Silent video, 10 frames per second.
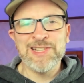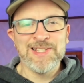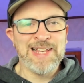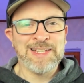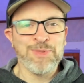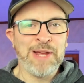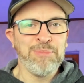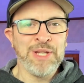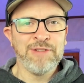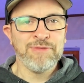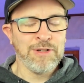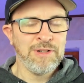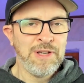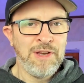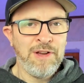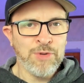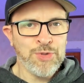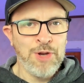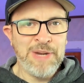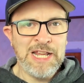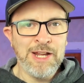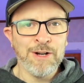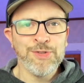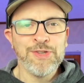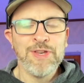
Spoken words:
since that's what I played for so many years,